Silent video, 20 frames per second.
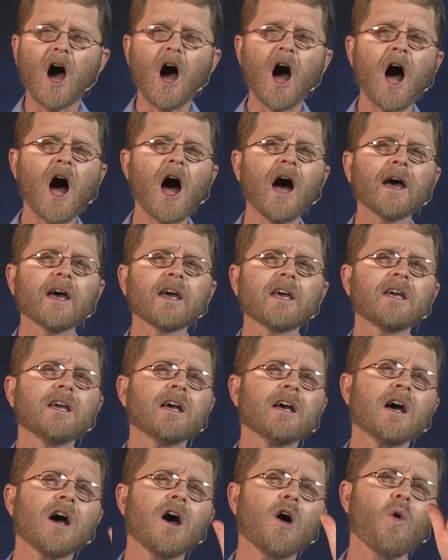I
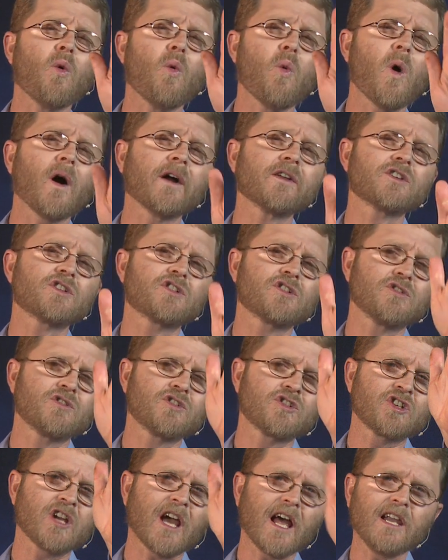want to
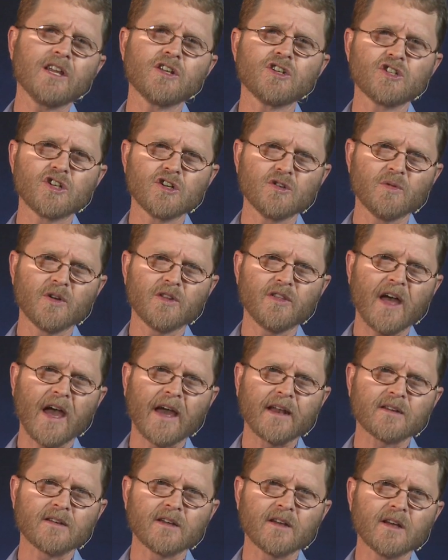challenge you with
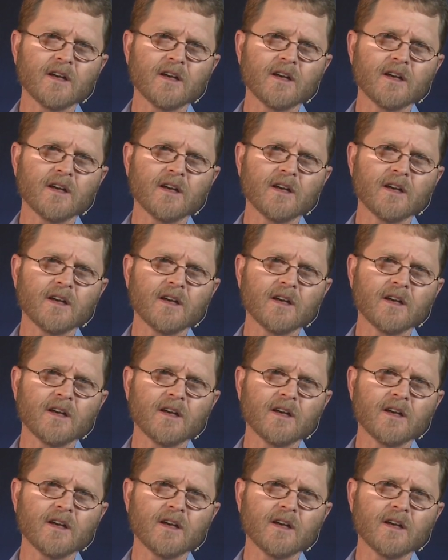that.